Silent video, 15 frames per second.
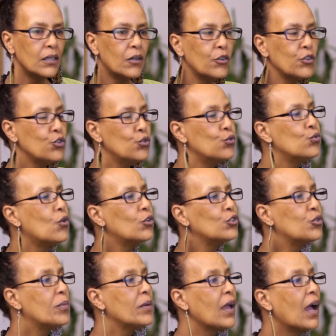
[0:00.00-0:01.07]
Or you
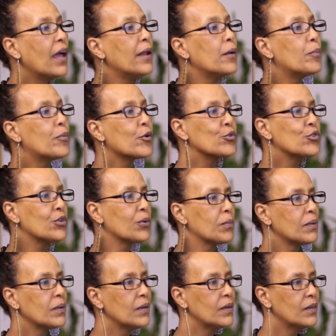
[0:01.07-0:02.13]
won't be
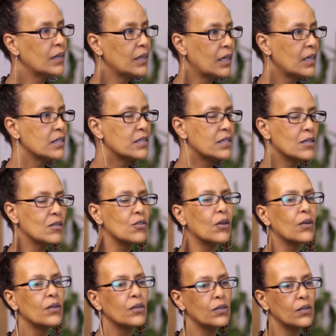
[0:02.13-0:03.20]
unapproachable. Exactly.
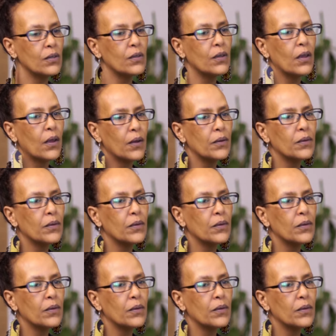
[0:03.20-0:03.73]
So yeah.